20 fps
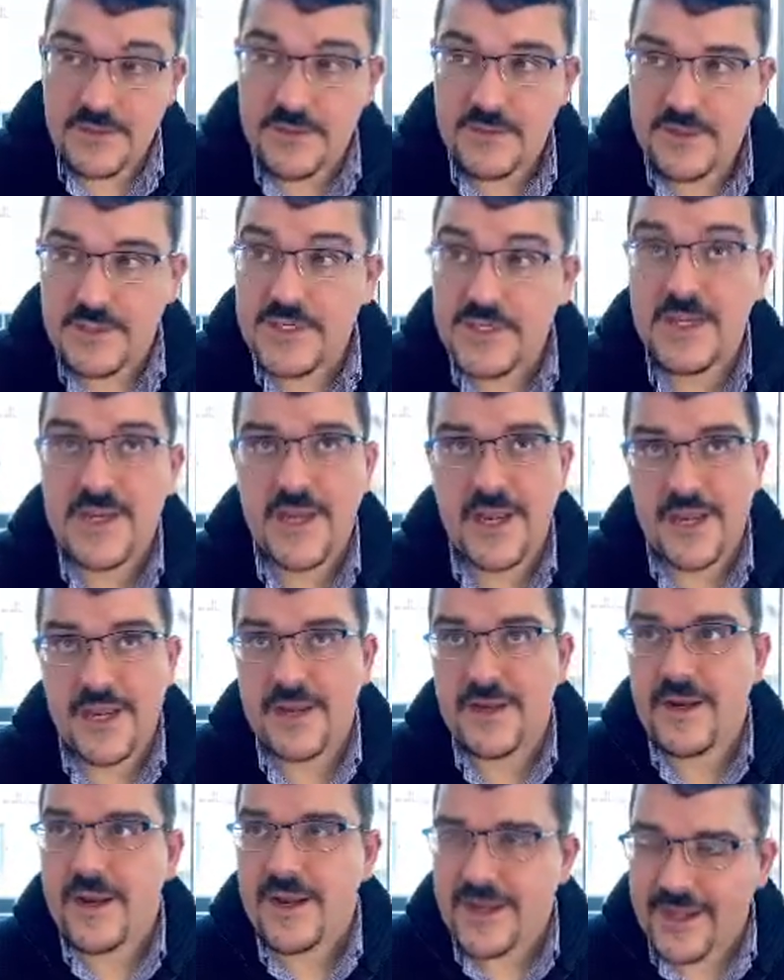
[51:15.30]

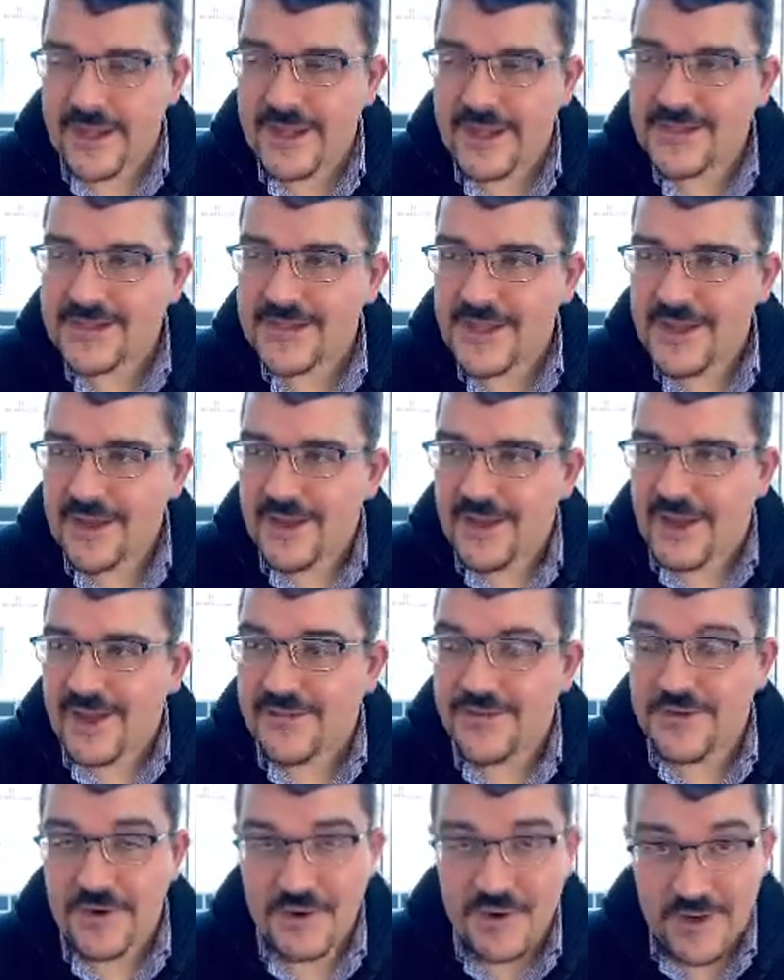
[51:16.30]
tonight, I guess,
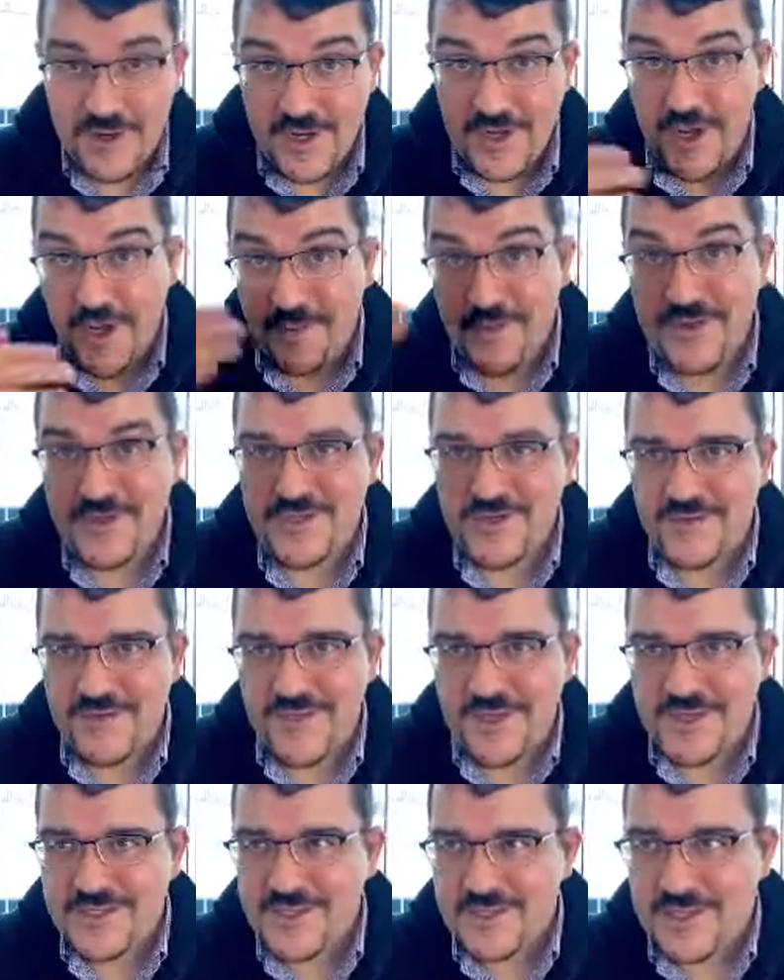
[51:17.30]
after a bunch of
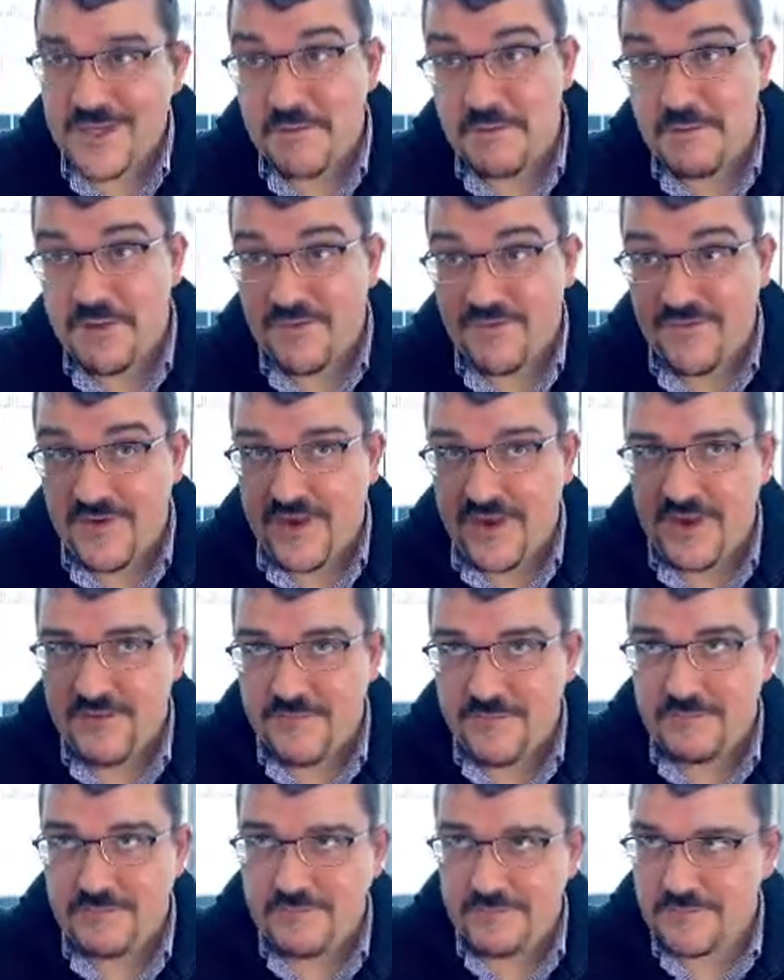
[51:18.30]
things that take me to 5
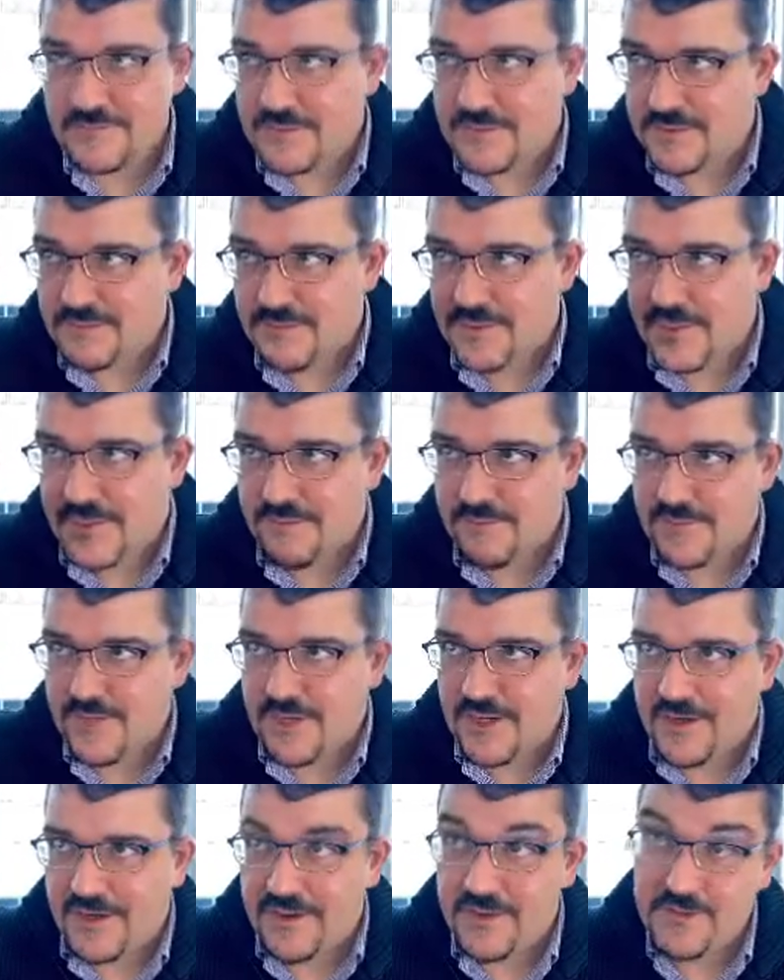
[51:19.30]
and then
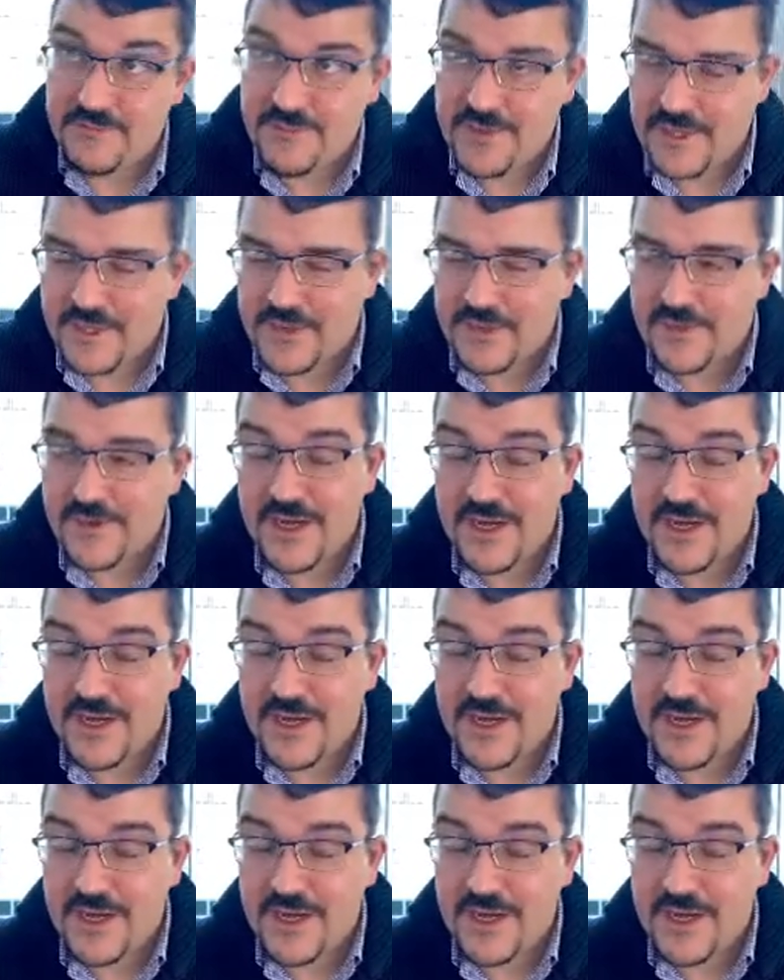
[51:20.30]
beyond and beyond.